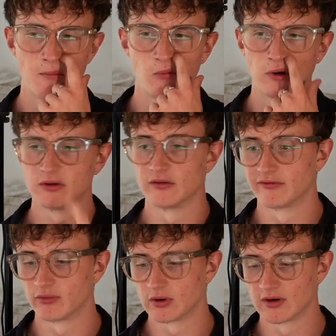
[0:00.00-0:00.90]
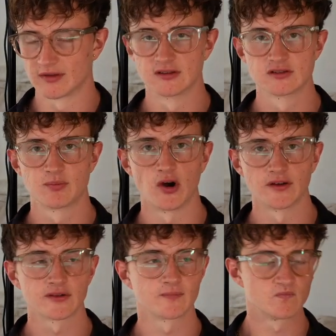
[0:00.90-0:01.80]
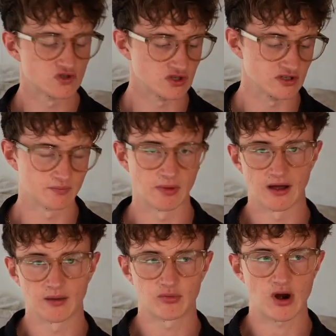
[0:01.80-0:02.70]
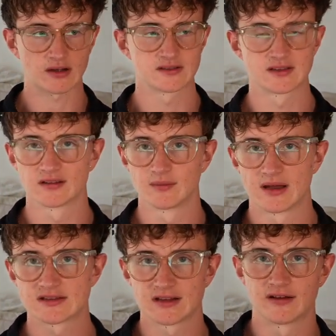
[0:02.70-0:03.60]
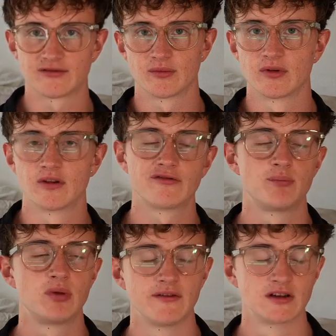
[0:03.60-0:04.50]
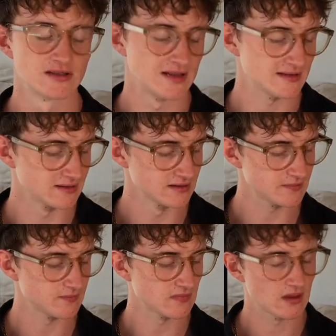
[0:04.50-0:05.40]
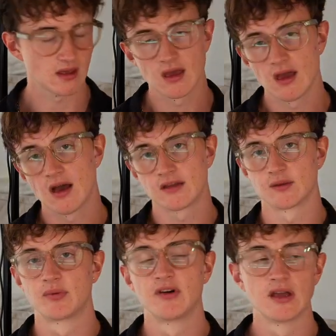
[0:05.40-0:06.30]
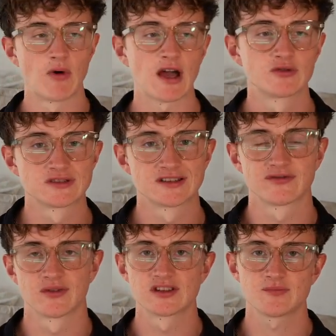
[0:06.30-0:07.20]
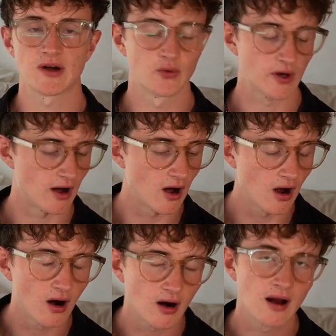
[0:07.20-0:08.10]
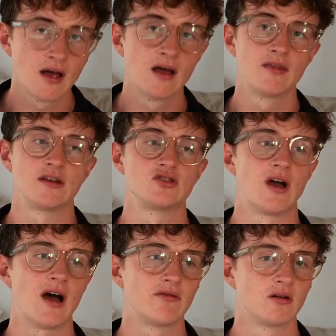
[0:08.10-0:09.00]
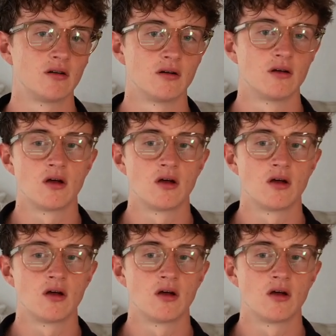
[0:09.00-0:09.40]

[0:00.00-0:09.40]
when you're at this point, just by practicing the bass line from the previous lessons. And the prerequisites for this, by the way, are that you have a